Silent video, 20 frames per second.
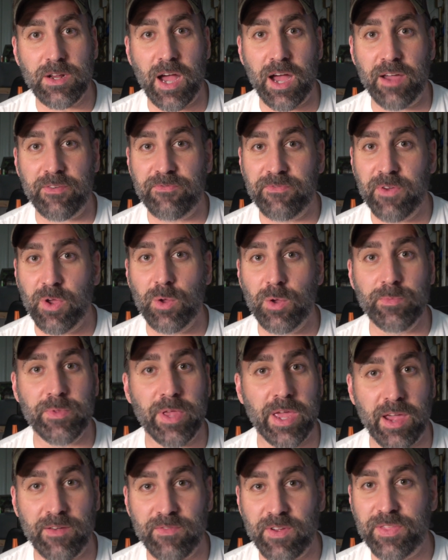I filmed
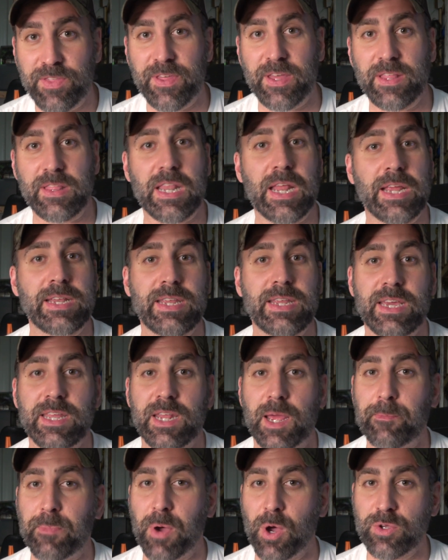everything that I did.
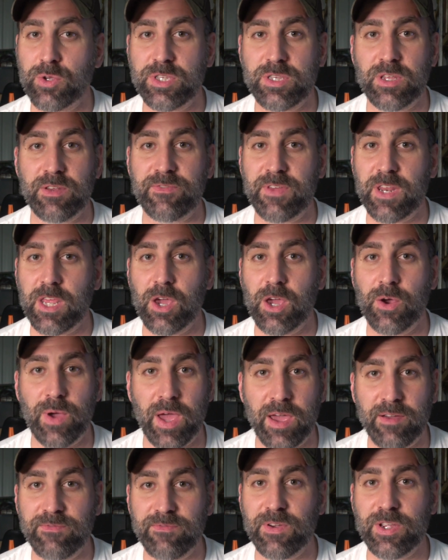I posted a video
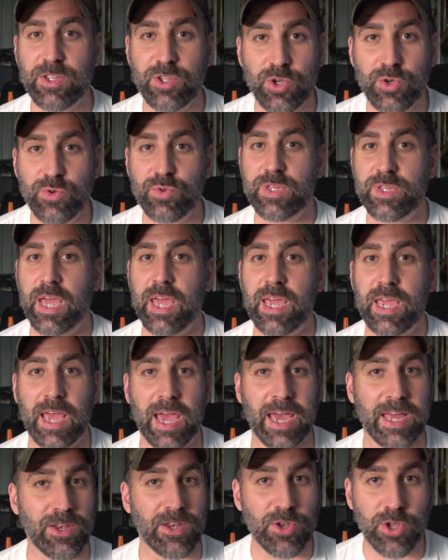every Tuesday
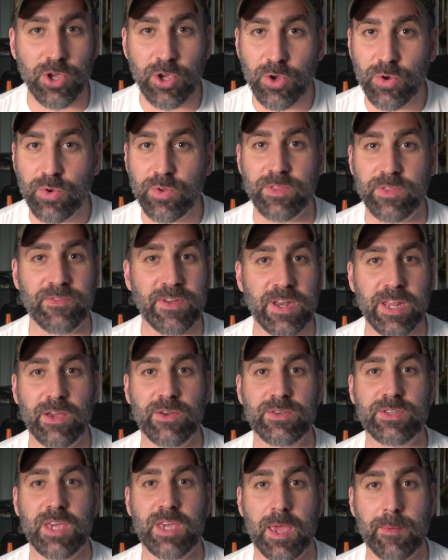at noon. The
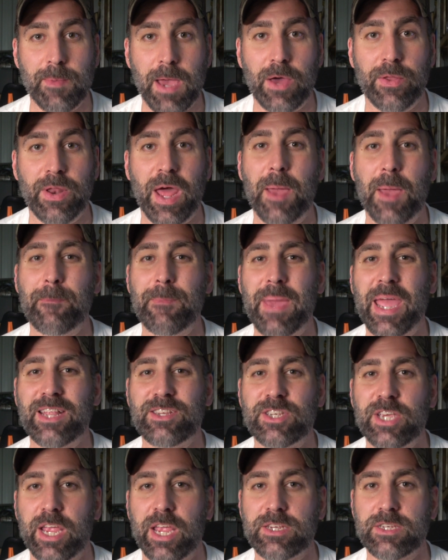videos came out. I may
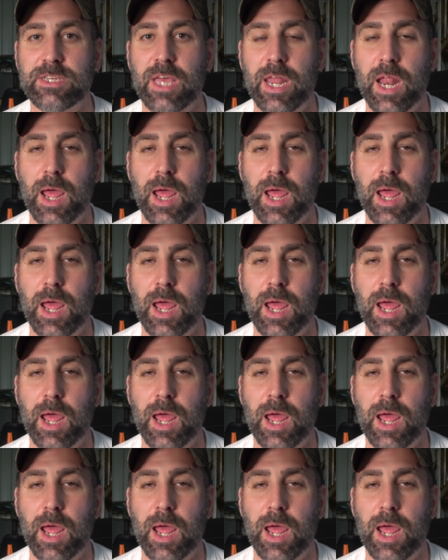change that.